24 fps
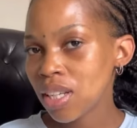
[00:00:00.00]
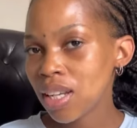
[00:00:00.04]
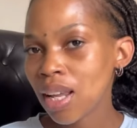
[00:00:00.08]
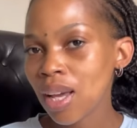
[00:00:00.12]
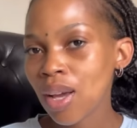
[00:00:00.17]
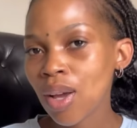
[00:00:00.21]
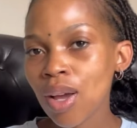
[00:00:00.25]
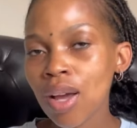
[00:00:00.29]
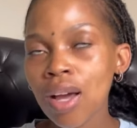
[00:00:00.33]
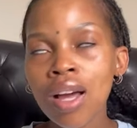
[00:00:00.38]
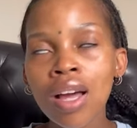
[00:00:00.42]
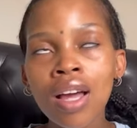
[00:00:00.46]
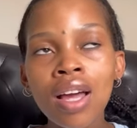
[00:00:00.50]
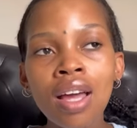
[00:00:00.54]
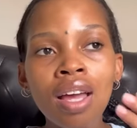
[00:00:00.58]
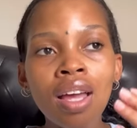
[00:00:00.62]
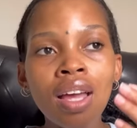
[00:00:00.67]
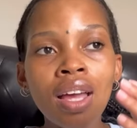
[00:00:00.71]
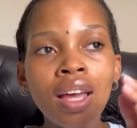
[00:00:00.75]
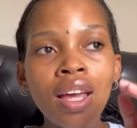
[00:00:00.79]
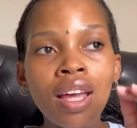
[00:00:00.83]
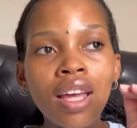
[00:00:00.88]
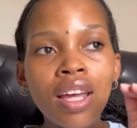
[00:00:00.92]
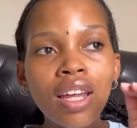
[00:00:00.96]
Like
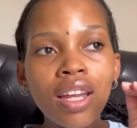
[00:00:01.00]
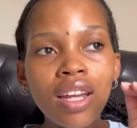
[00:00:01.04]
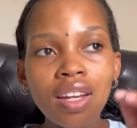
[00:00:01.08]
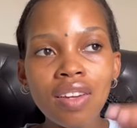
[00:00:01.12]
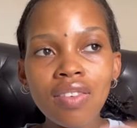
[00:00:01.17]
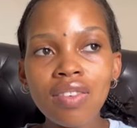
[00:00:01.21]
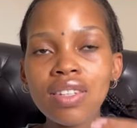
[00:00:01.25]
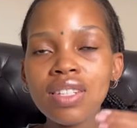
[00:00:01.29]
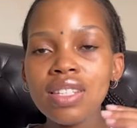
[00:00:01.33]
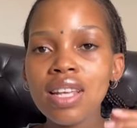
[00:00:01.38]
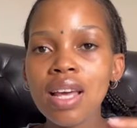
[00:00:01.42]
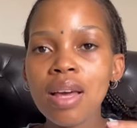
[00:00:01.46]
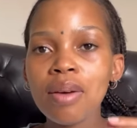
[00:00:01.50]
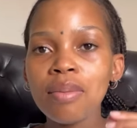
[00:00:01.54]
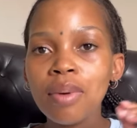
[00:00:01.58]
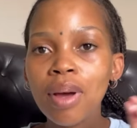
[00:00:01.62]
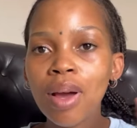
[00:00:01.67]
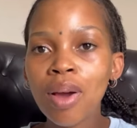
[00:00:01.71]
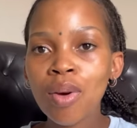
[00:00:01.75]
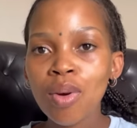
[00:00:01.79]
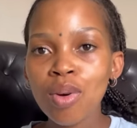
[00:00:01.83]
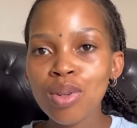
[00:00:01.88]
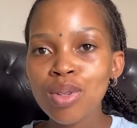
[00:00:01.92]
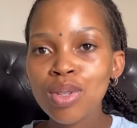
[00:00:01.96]
every time I
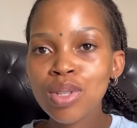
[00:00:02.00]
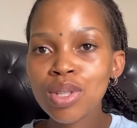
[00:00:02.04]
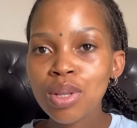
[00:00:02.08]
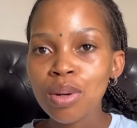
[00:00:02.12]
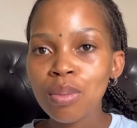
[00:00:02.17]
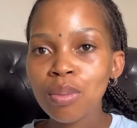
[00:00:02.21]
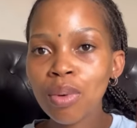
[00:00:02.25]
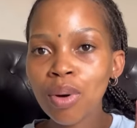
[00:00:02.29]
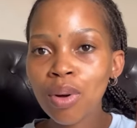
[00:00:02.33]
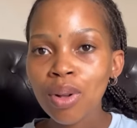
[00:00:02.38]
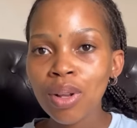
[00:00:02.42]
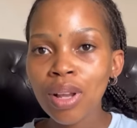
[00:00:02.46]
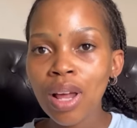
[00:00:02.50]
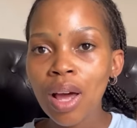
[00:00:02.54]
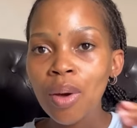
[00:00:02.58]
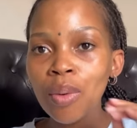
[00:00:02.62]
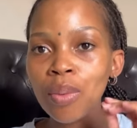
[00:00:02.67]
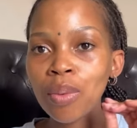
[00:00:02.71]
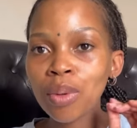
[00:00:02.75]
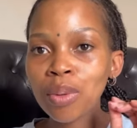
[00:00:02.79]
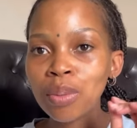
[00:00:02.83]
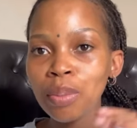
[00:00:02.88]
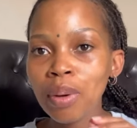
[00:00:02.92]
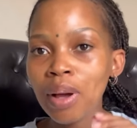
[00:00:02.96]
go to the mall, I
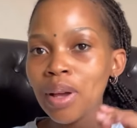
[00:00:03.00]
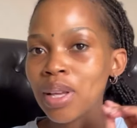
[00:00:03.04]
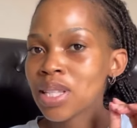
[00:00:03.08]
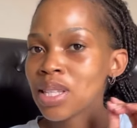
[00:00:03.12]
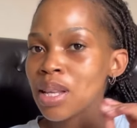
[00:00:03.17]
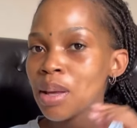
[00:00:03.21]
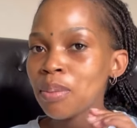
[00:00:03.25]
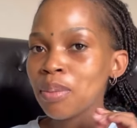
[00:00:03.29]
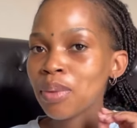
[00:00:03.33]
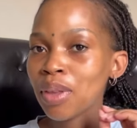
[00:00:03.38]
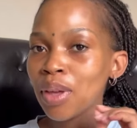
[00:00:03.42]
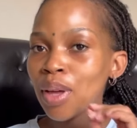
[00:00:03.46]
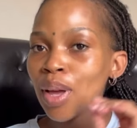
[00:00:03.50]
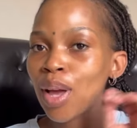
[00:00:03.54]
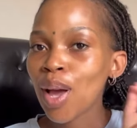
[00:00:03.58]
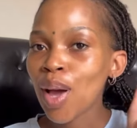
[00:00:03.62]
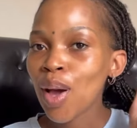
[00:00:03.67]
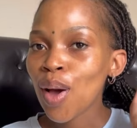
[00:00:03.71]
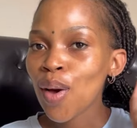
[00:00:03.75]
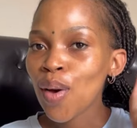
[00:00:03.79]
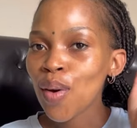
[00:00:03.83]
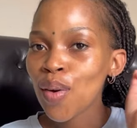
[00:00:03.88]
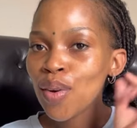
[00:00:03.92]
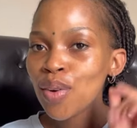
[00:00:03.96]
will buy something
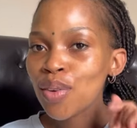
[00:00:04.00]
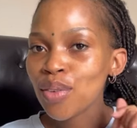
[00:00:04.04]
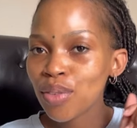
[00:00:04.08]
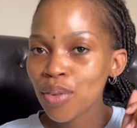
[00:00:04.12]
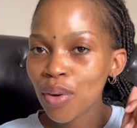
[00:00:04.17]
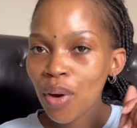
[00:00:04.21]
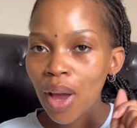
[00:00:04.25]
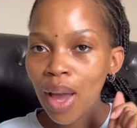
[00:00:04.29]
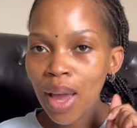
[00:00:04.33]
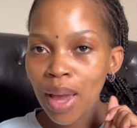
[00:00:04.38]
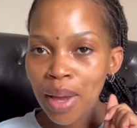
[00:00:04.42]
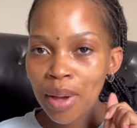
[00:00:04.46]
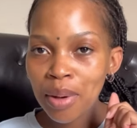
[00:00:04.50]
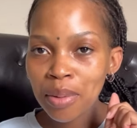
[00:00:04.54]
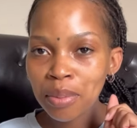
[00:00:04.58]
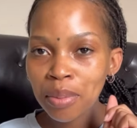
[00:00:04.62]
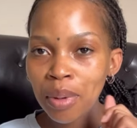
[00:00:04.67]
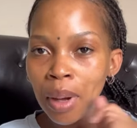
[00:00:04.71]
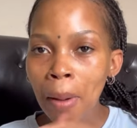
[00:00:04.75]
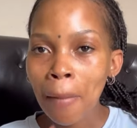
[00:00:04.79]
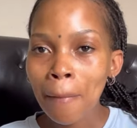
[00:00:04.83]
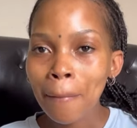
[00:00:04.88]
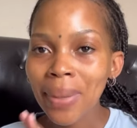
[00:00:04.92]
for him.